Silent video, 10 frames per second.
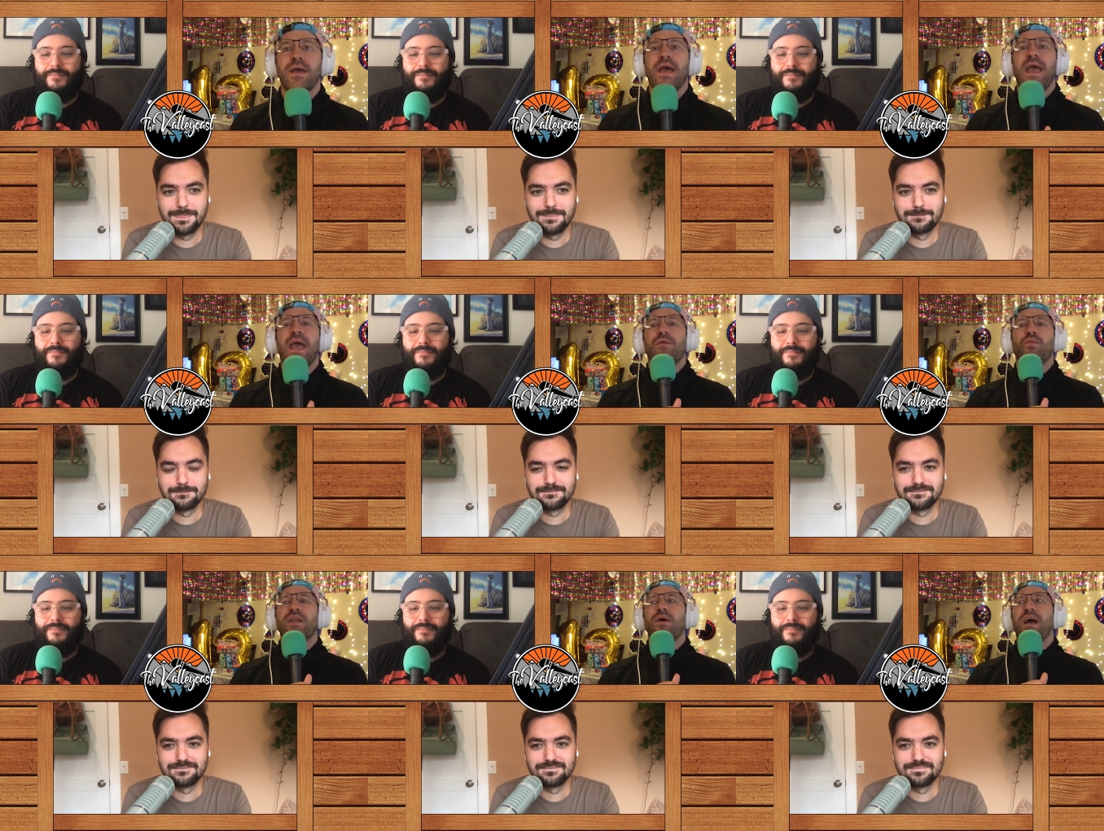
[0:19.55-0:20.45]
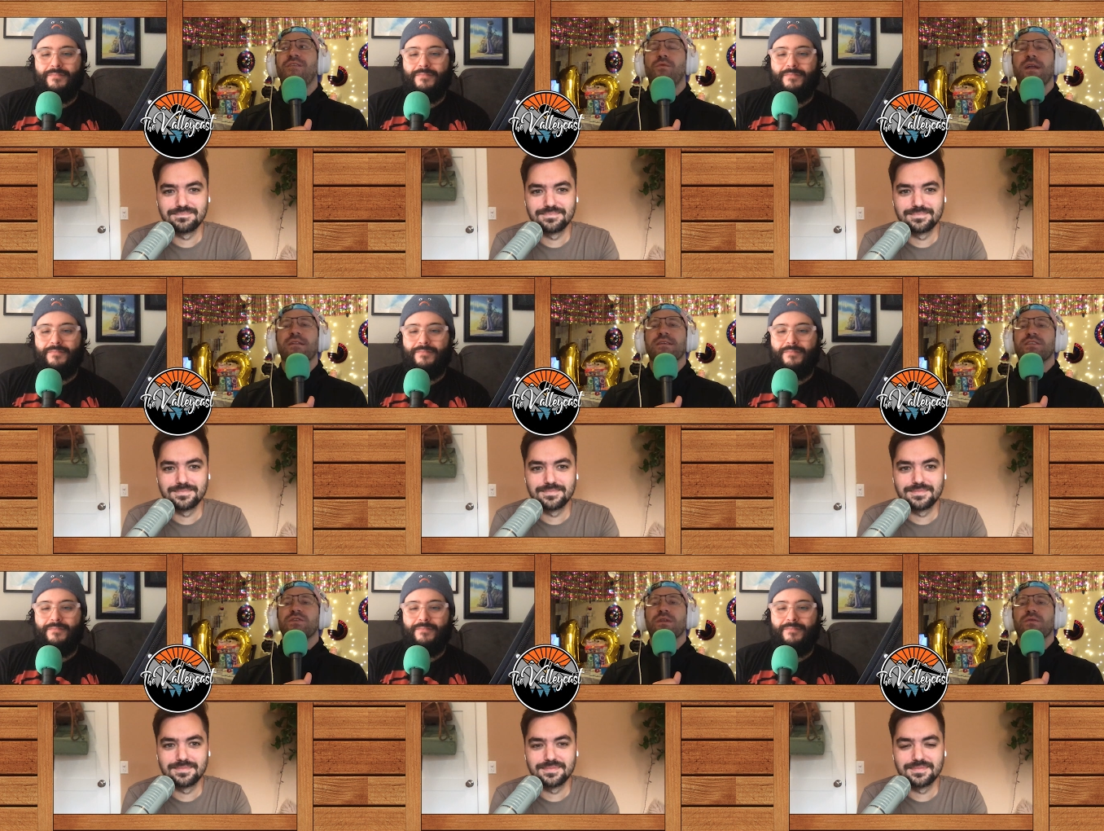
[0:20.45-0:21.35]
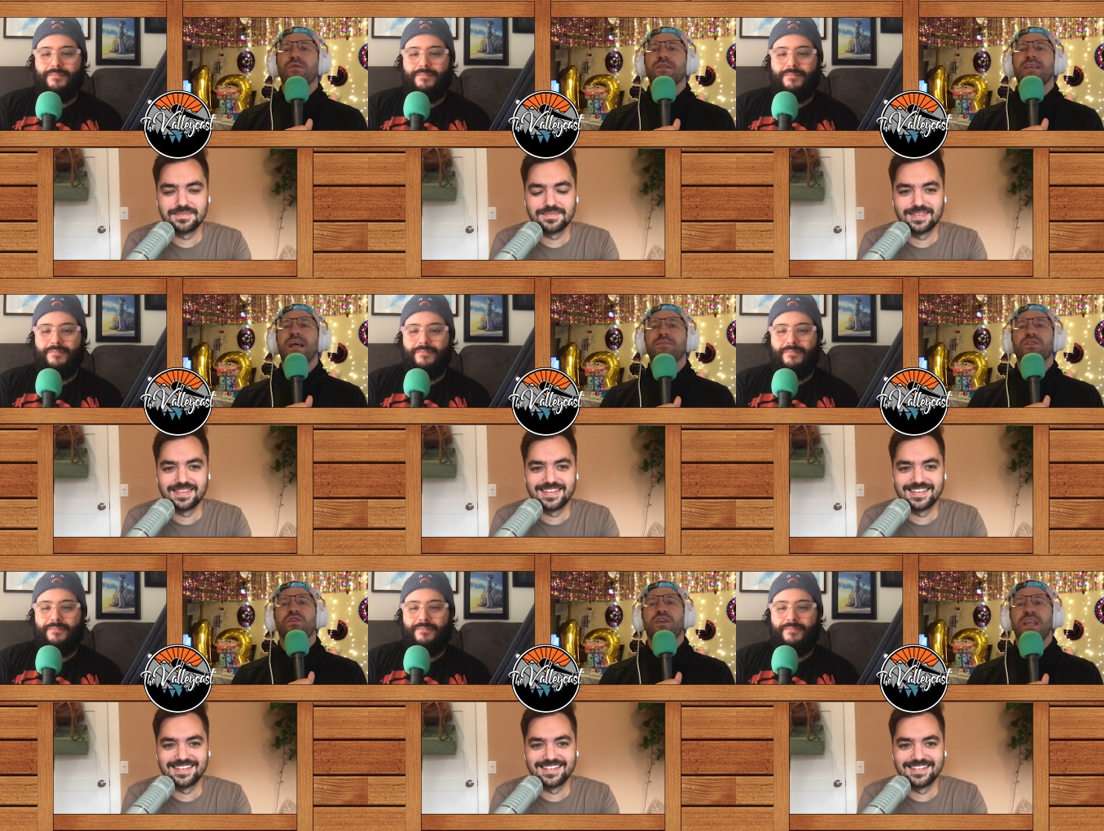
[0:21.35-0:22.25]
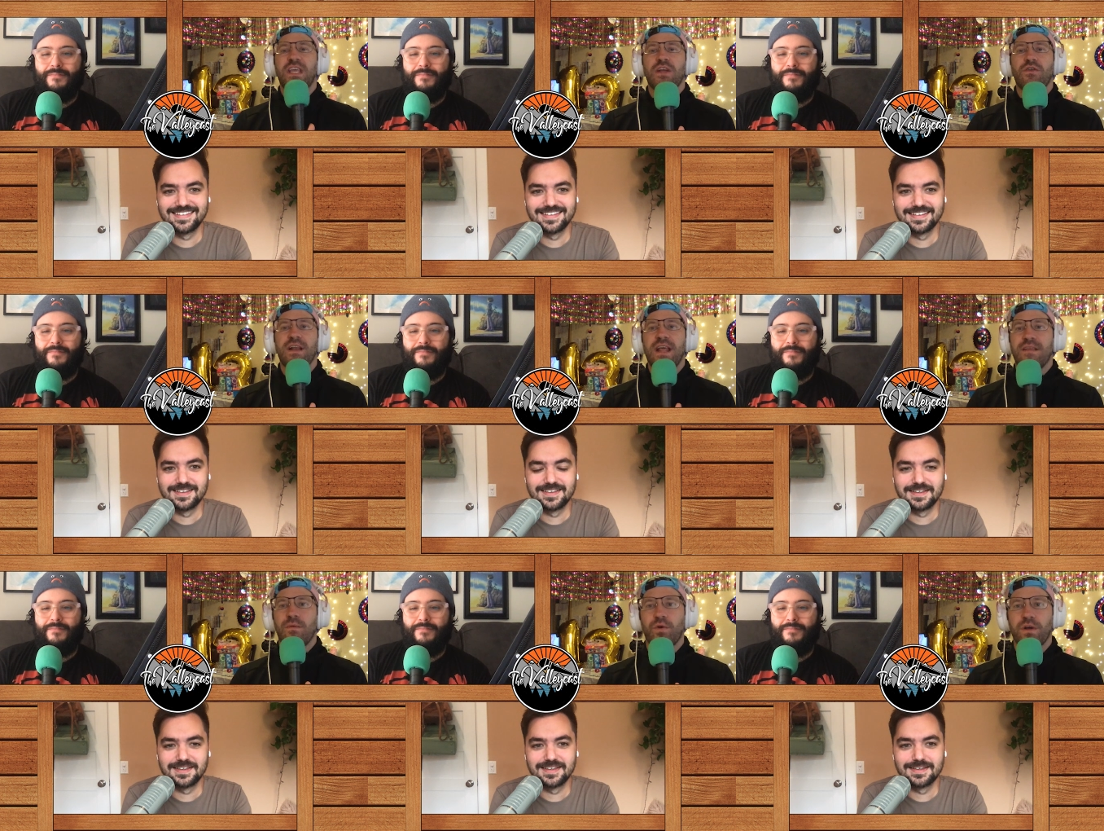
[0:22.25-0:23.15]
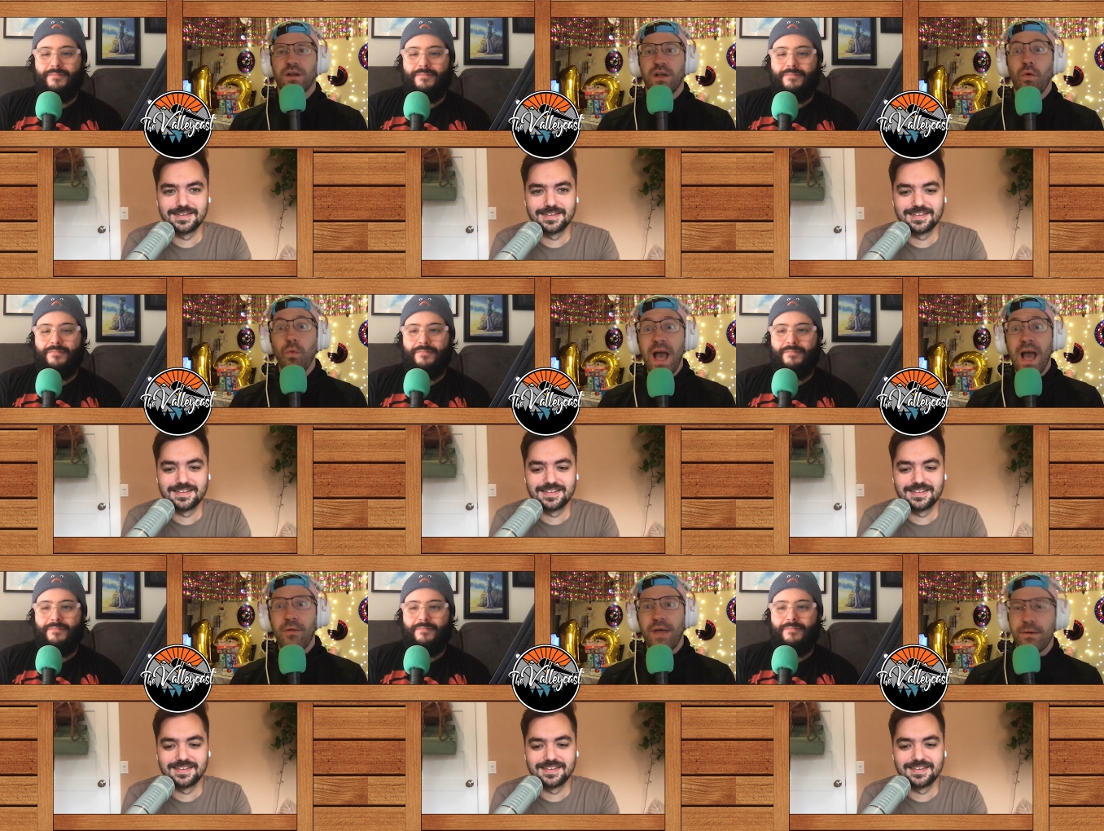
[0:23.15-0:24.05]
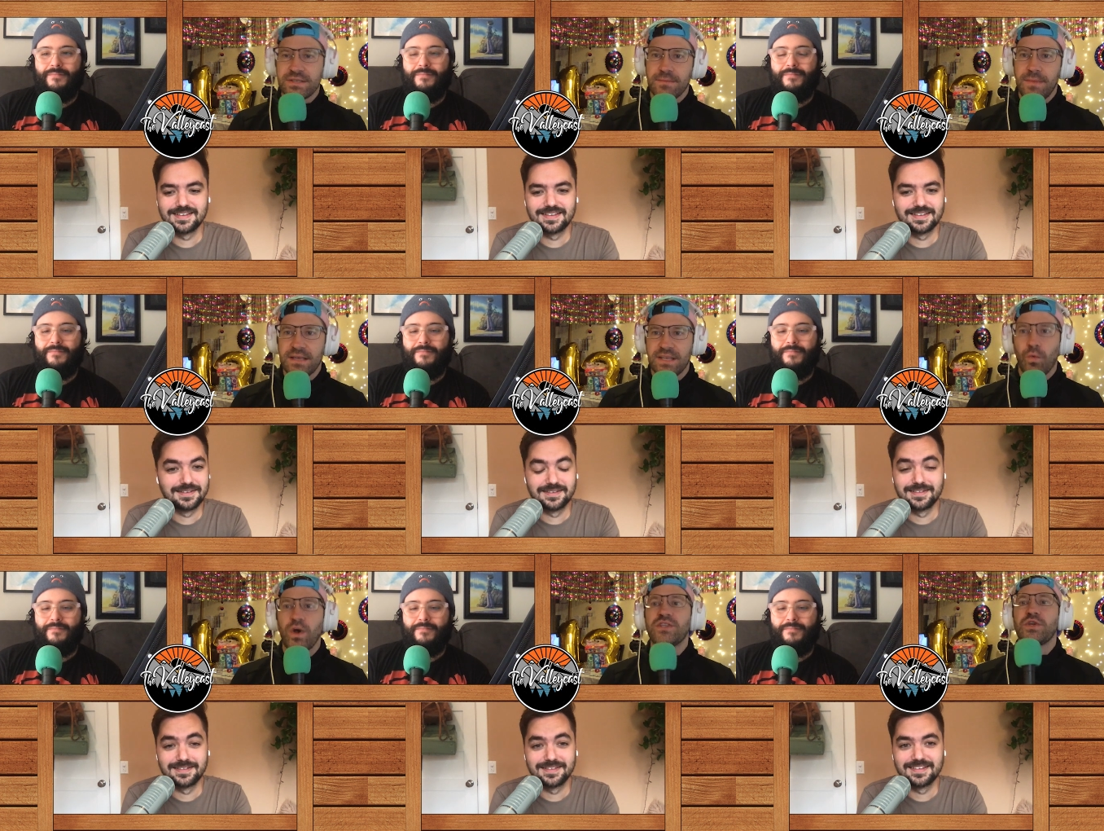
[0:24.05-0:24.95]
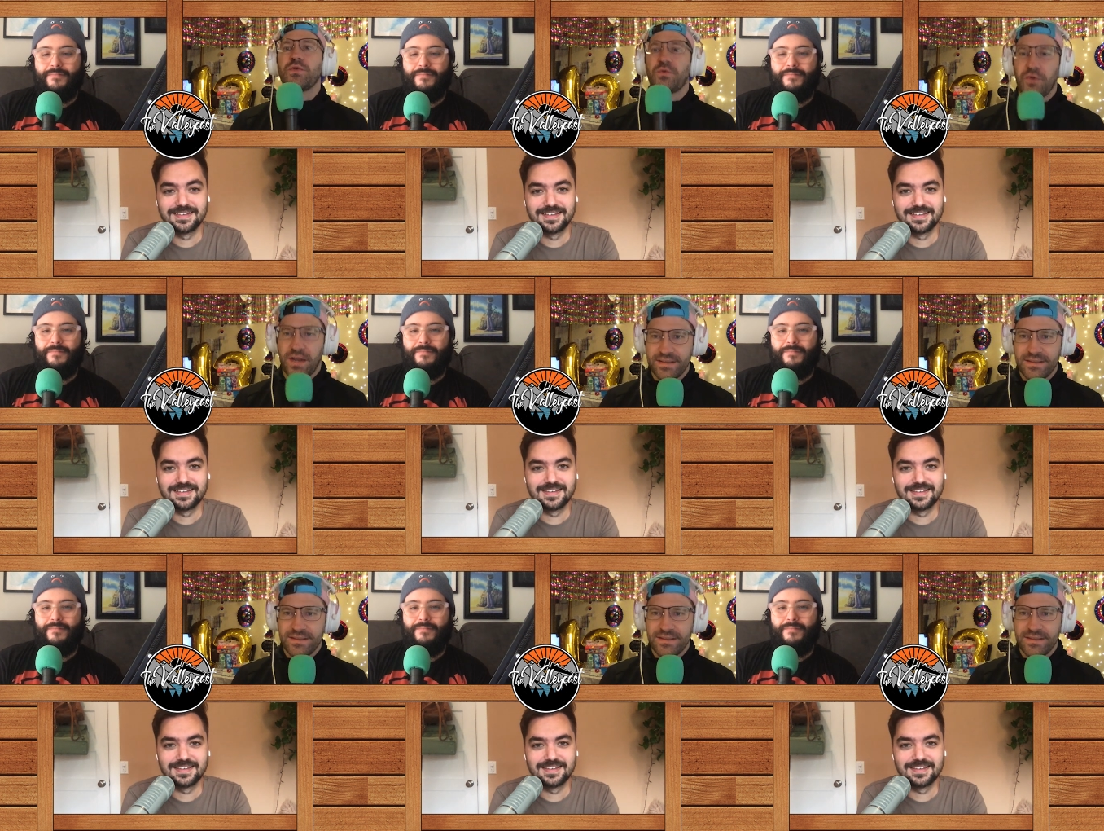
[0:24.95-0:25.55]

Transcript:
Speaker 1: and we don't have a way to listen to it in real time, so you're going to hear it, and then we're going to go, wow, that was amazing. 1, 2, 3.